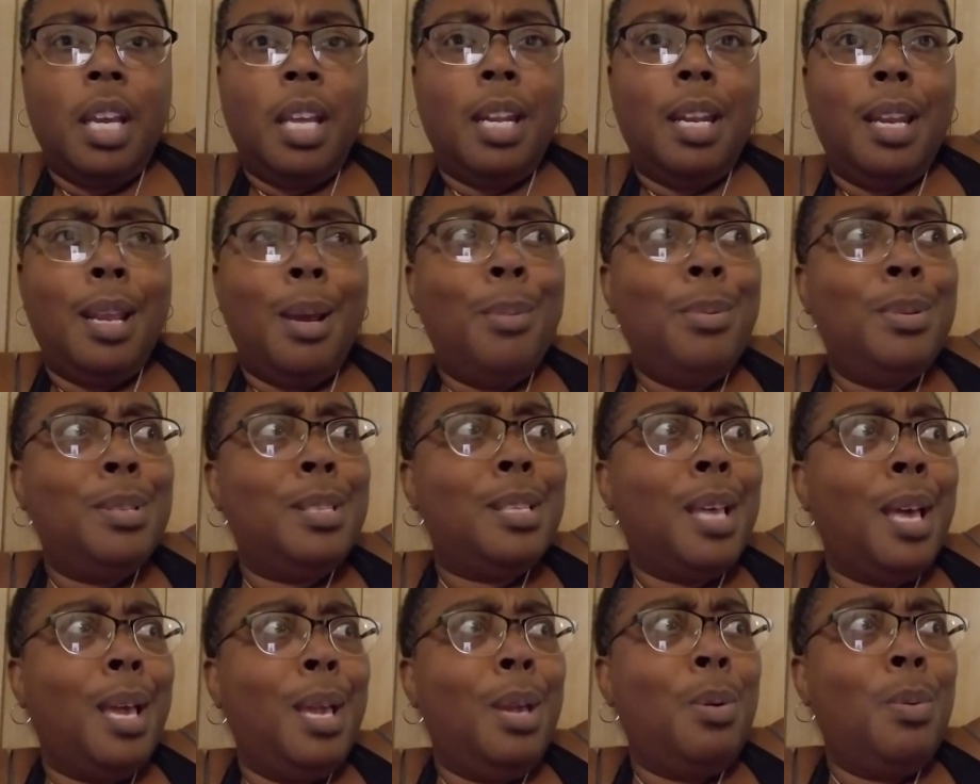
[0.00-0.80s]
I was
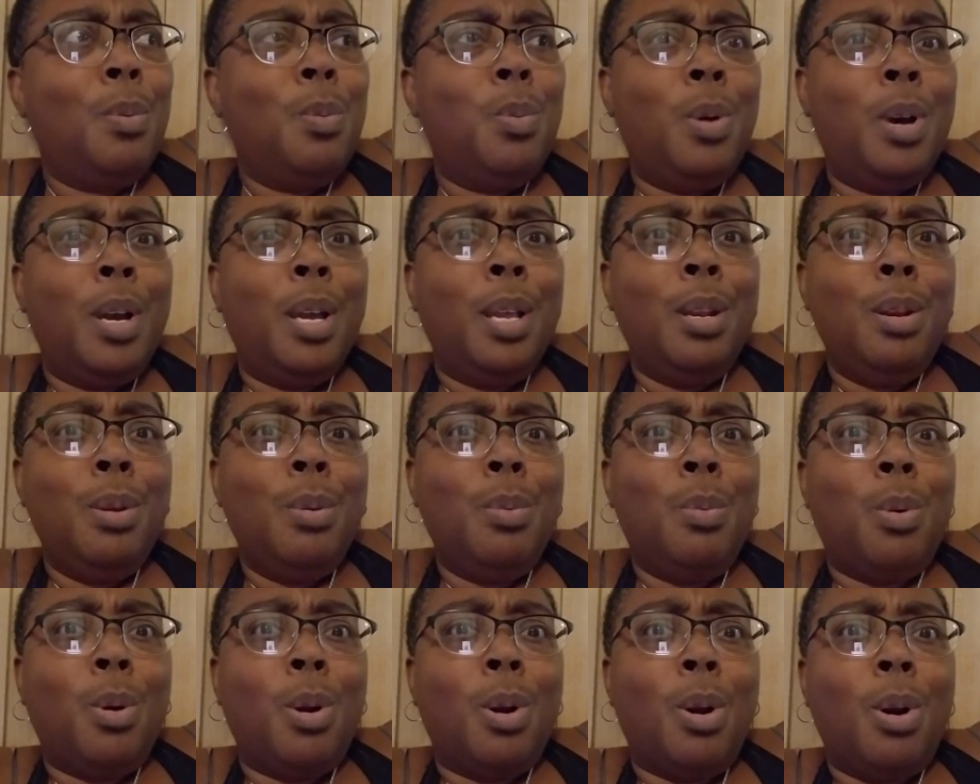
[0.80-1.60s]
like, "What in the
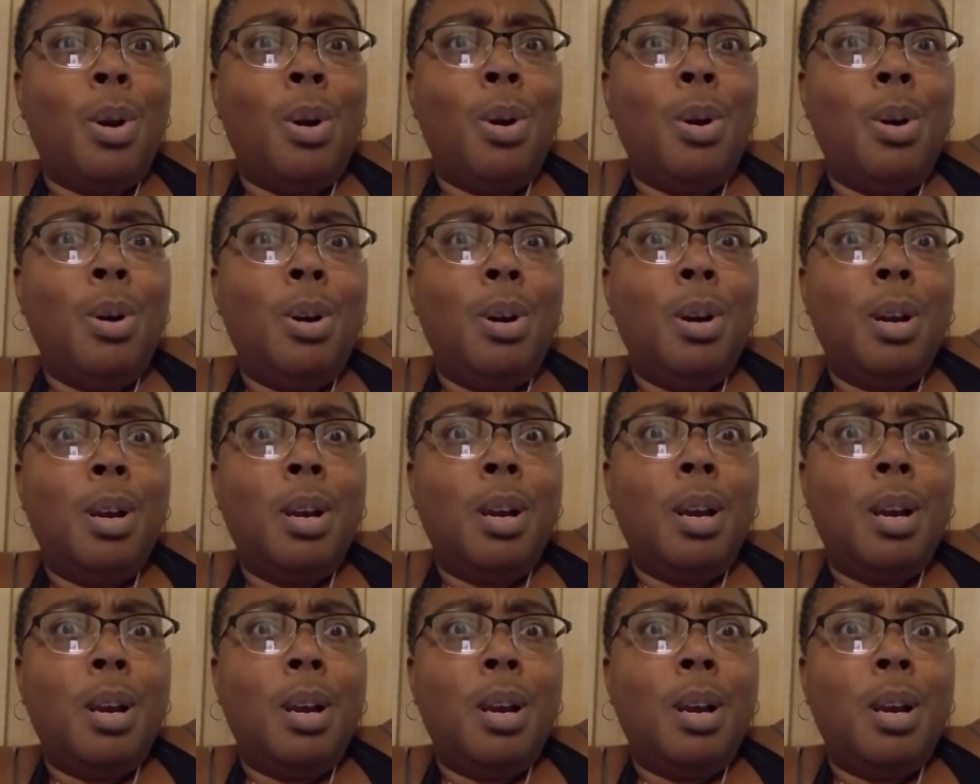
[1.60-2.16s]
world?